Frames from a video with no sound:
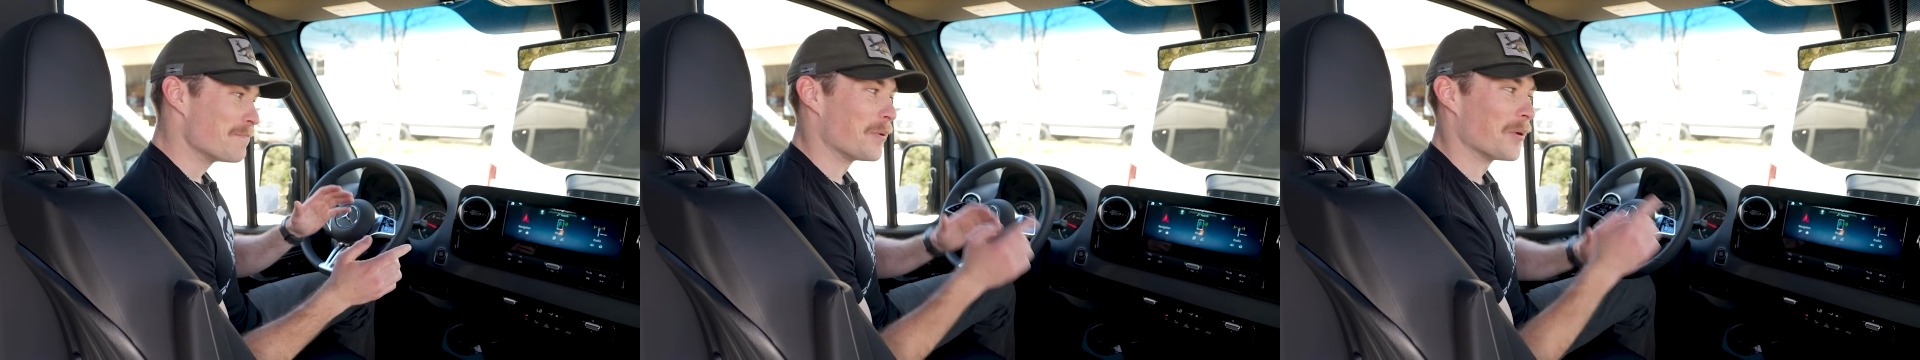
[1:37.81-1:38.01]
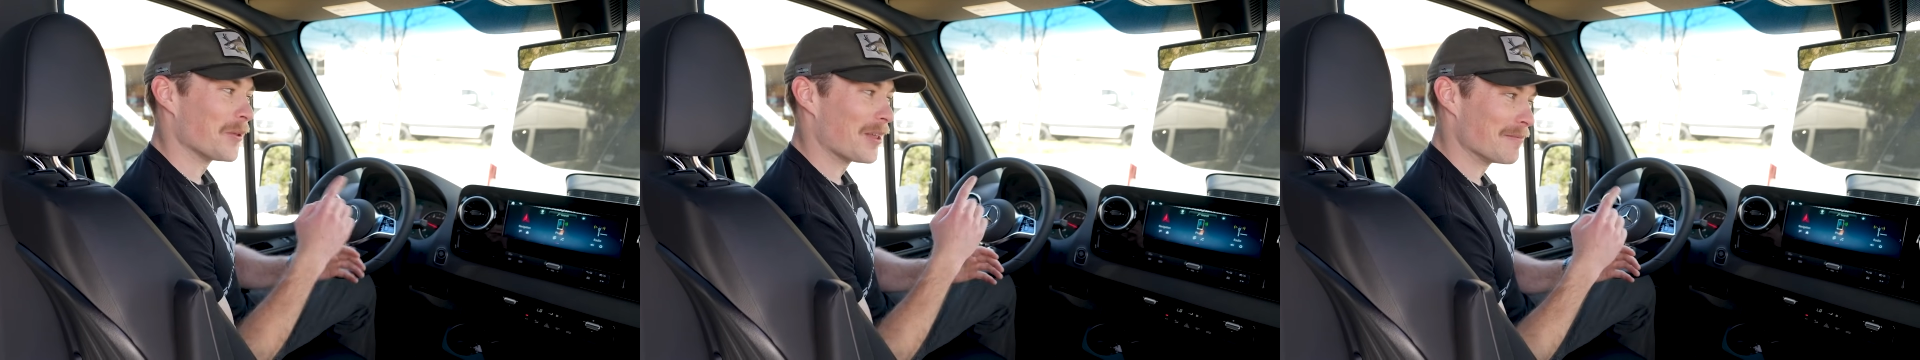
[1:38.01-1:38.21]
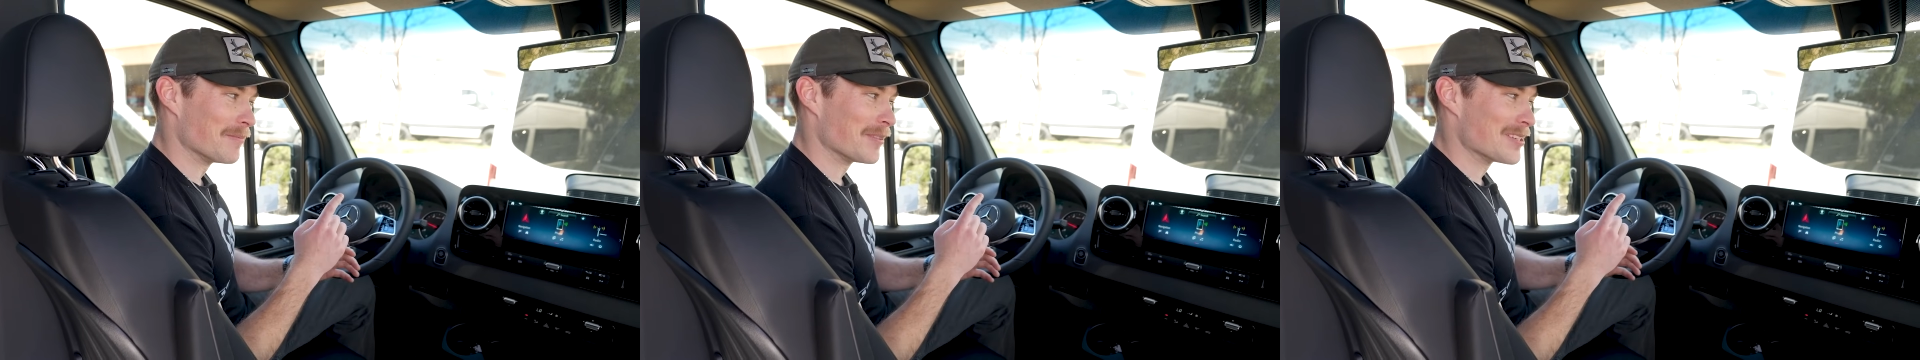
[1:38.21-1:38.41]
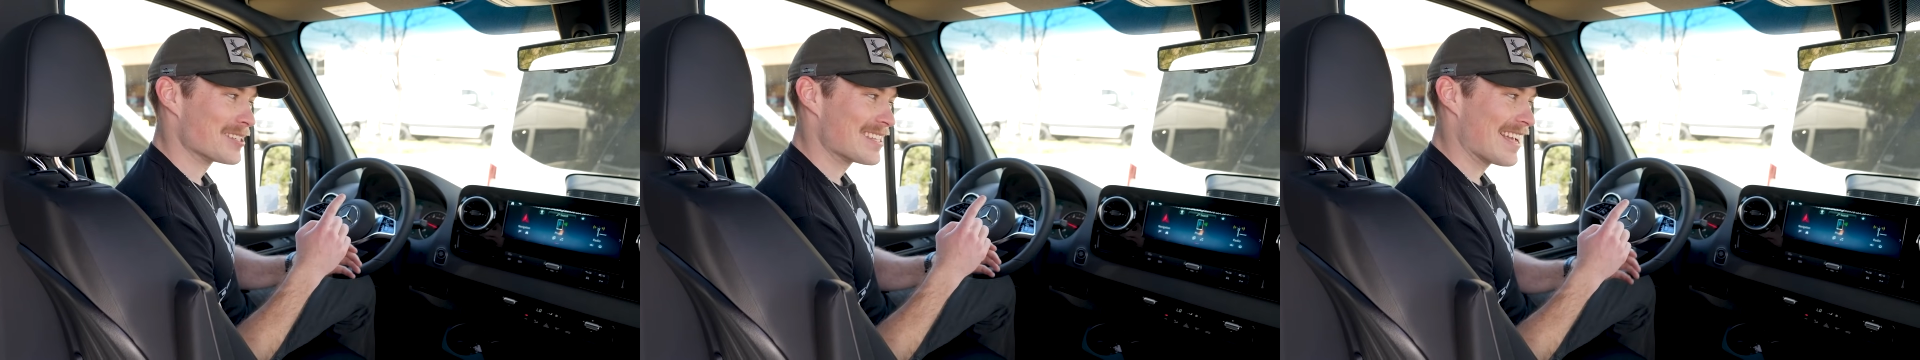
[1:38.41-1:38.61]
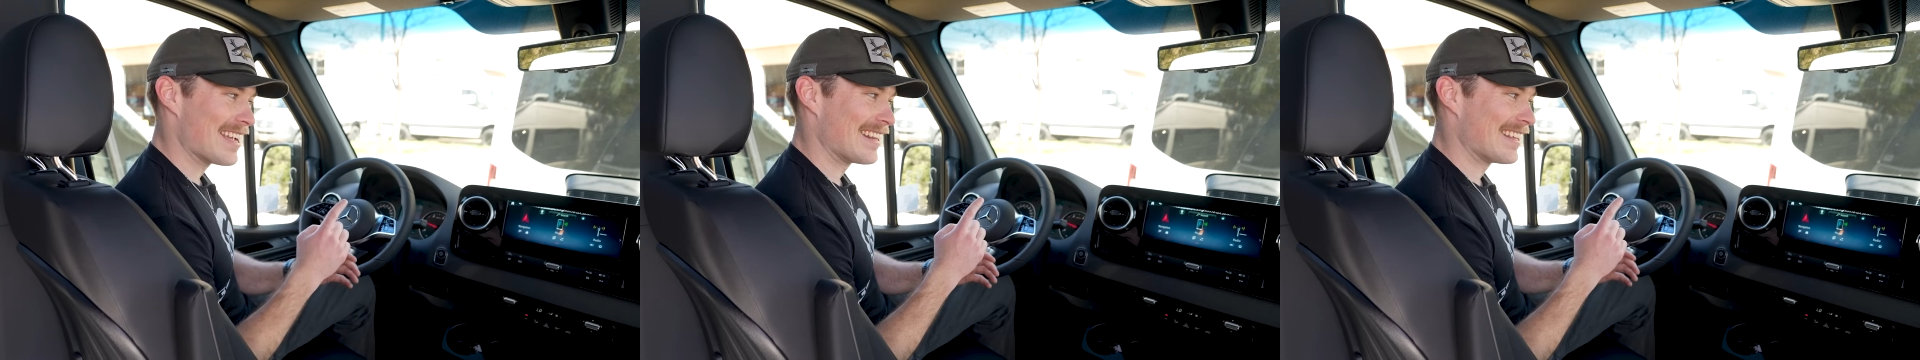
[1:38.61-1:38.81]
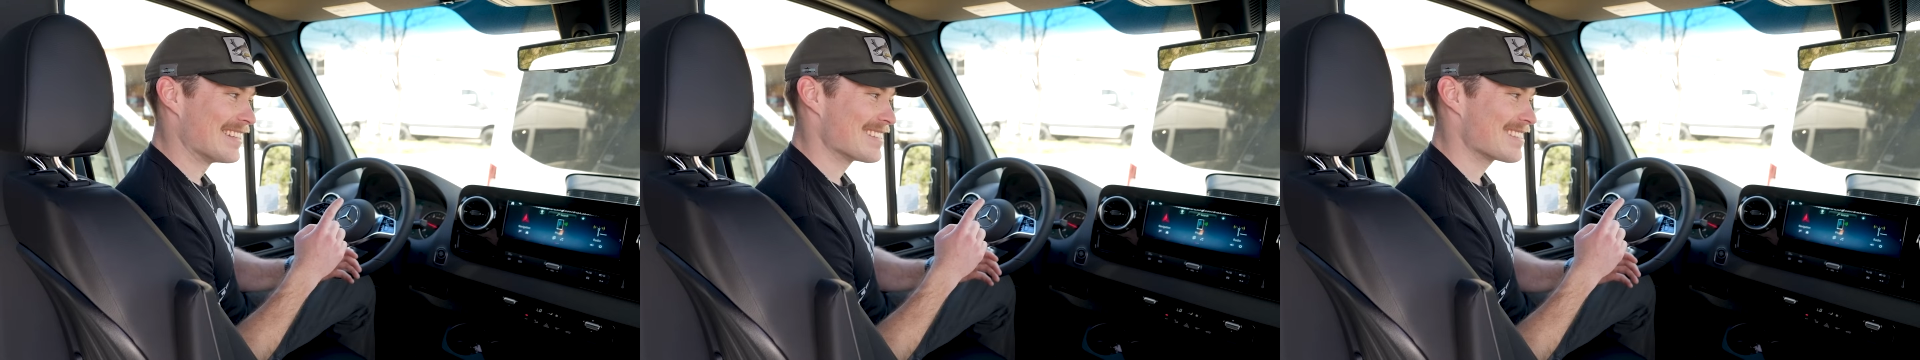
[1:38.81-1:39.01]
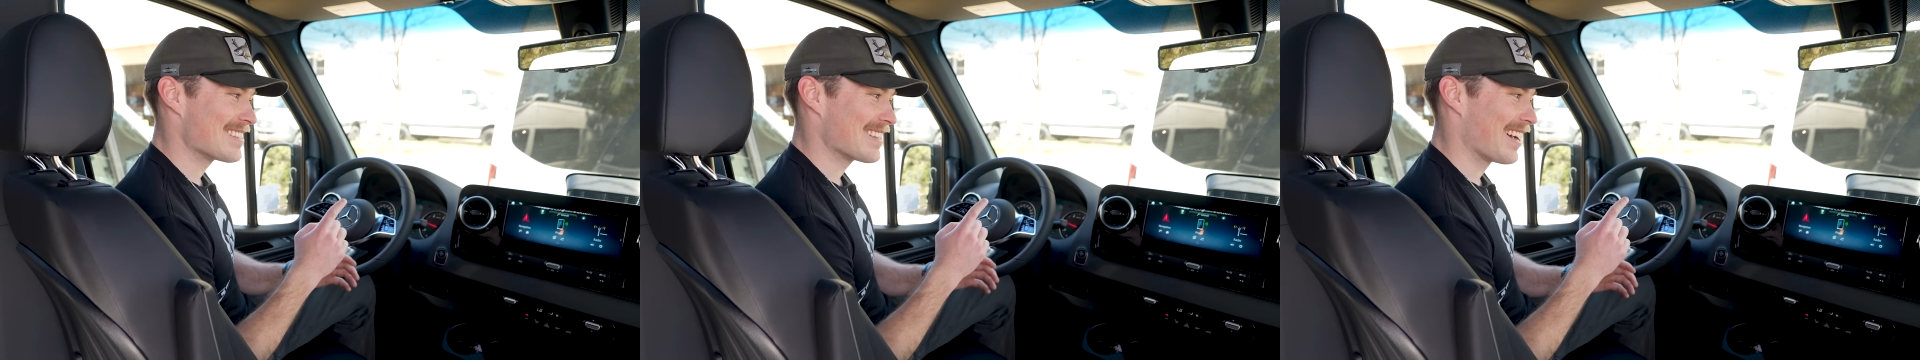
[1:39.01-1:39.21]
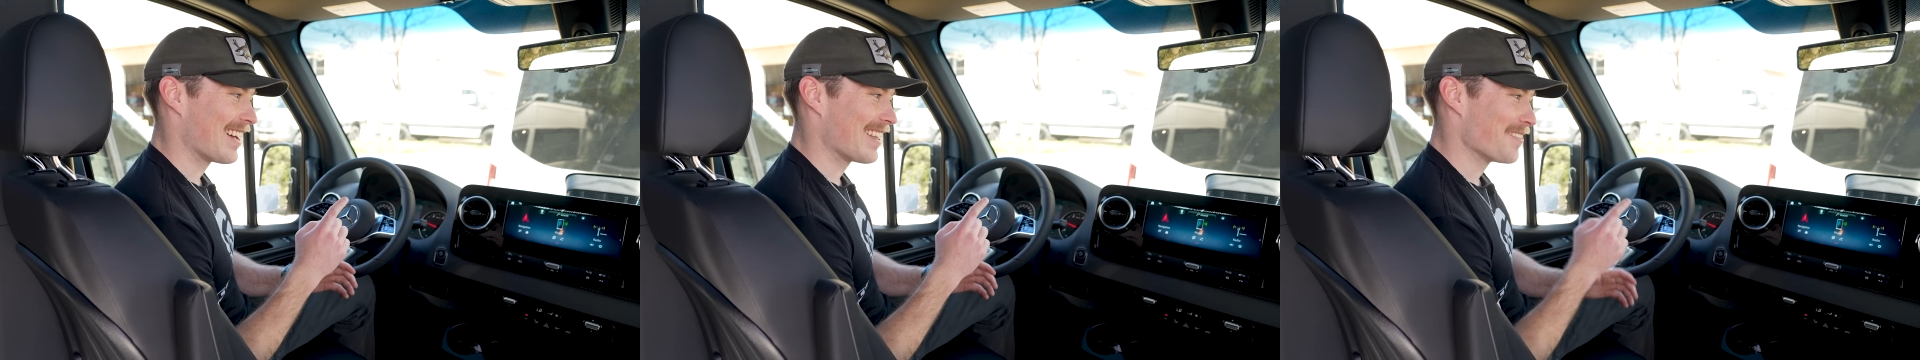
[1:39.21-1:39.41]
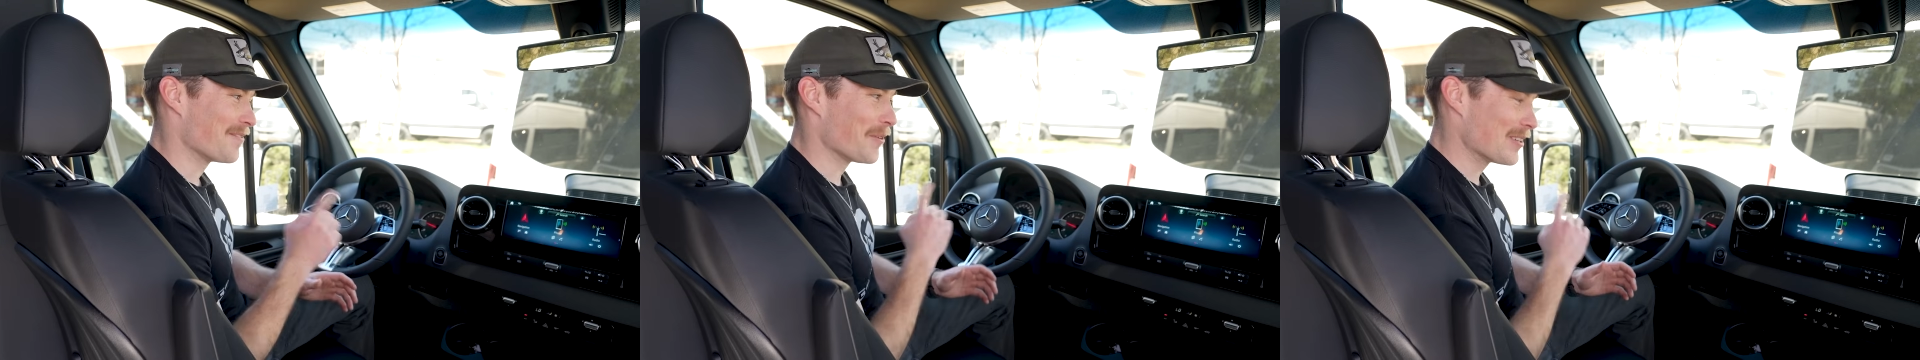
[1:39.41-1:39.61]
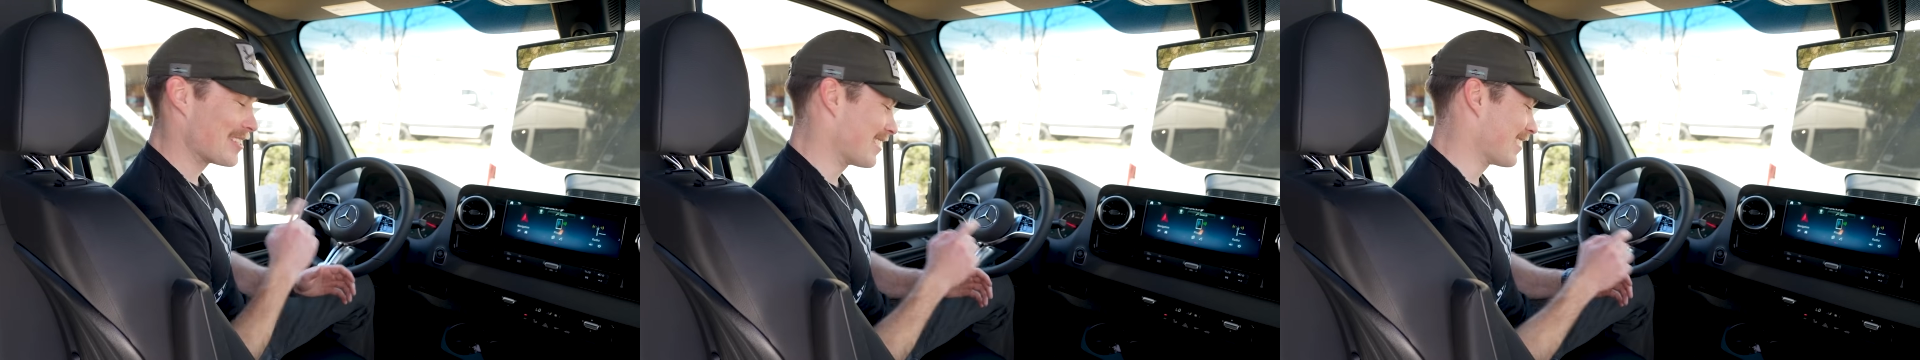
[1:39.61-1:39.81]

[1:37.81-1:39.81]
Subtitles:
Pull up Mercedes, the voice